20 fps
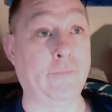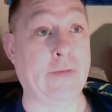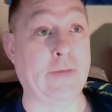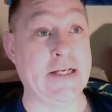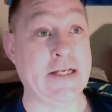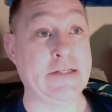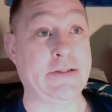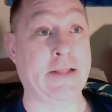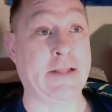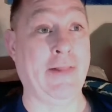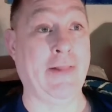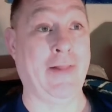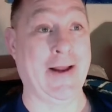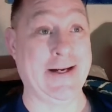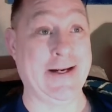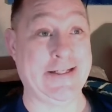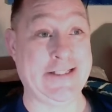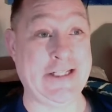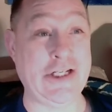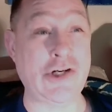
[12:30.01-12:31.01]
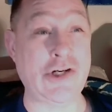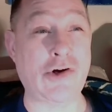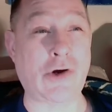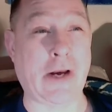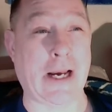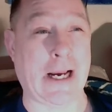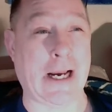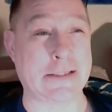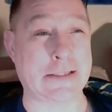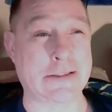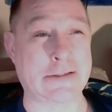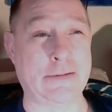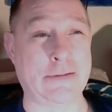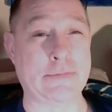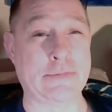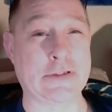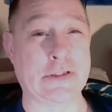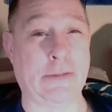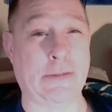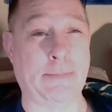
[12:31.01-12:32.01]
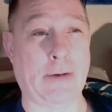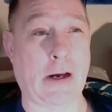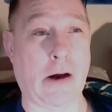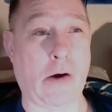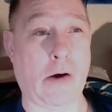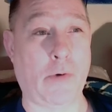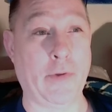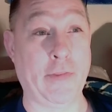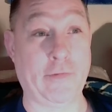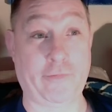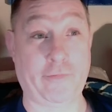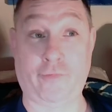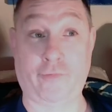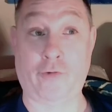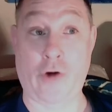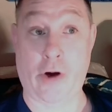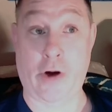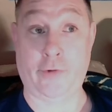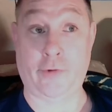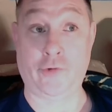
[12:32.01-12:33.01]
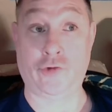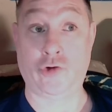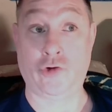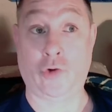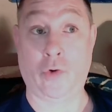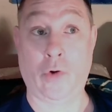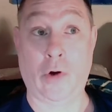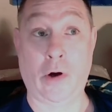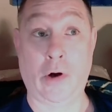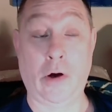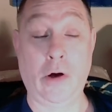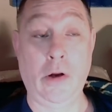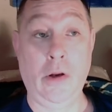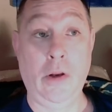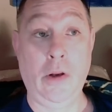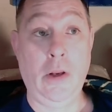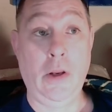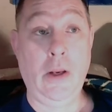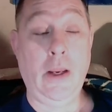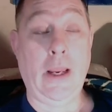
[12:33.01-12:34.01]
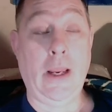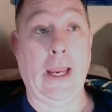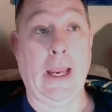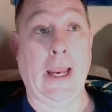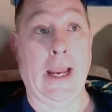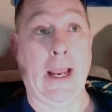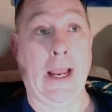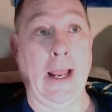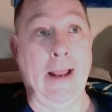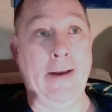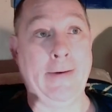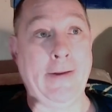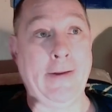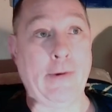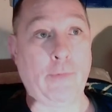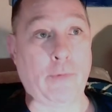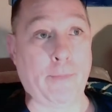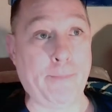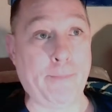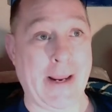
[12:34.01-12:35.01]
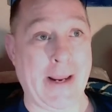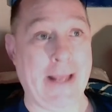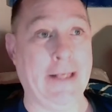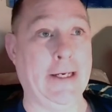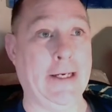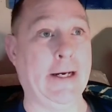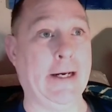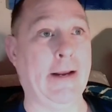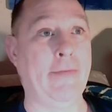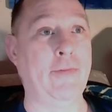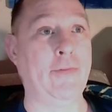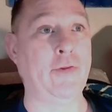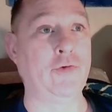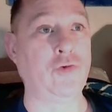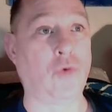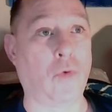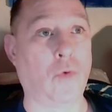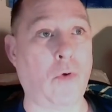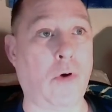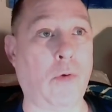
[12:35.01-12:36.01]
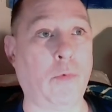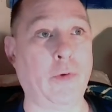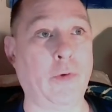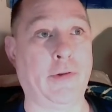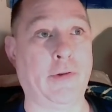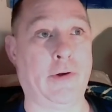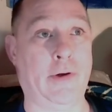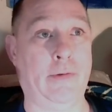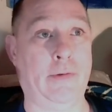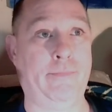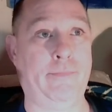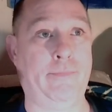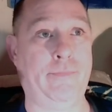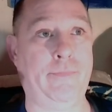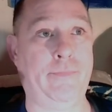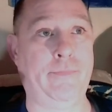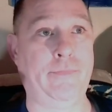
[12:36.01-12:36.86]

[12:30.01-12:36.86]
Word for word: They they like tear gassed him somehow in the front door, and they were banging on the door with a